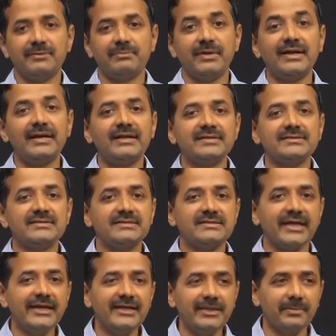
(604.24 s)
say penetrance is
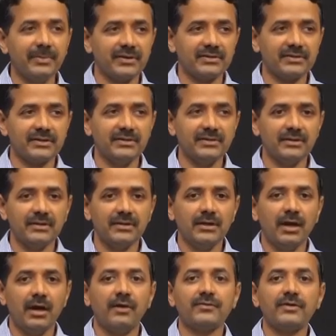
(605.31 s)
eighty percent,
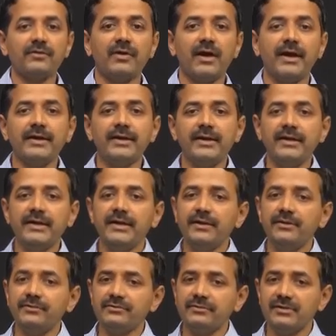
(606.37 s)
out of one hundred
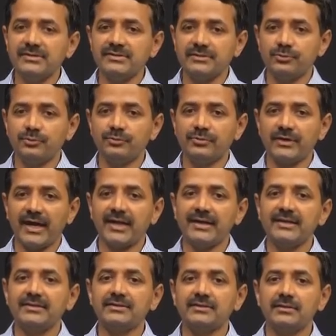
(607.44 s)
individuals who
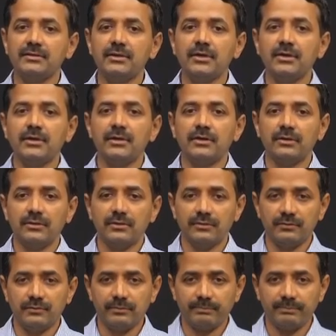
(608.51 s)
carry the
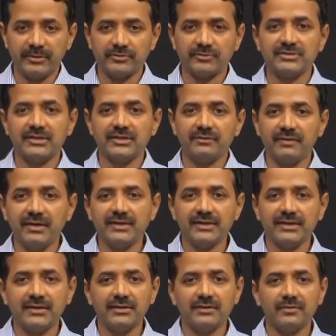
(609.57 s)
pathogenic
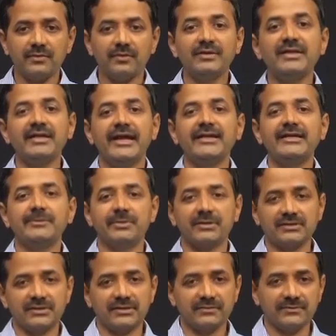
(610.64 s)
variant, only eighty
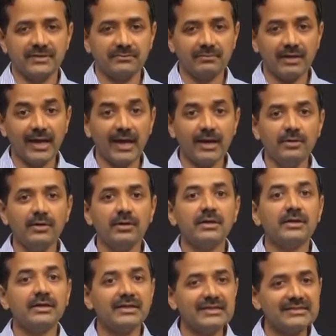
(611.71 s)
percent of them have
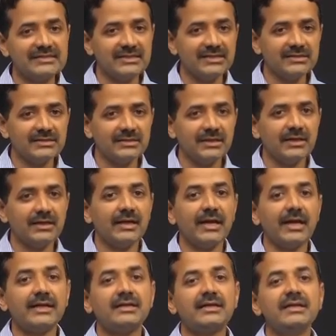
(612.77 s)
disease
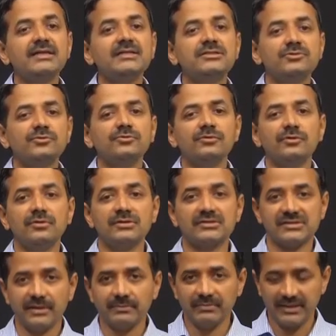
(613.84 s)
at least to
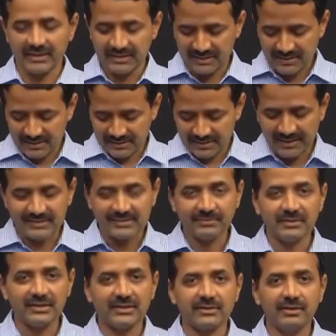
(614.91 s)
some degree, that is the
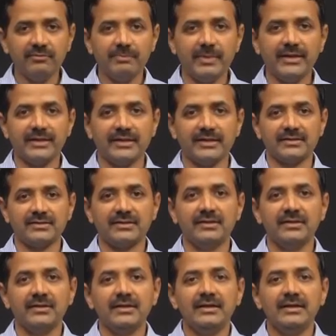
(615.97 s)
meaning of penetrance.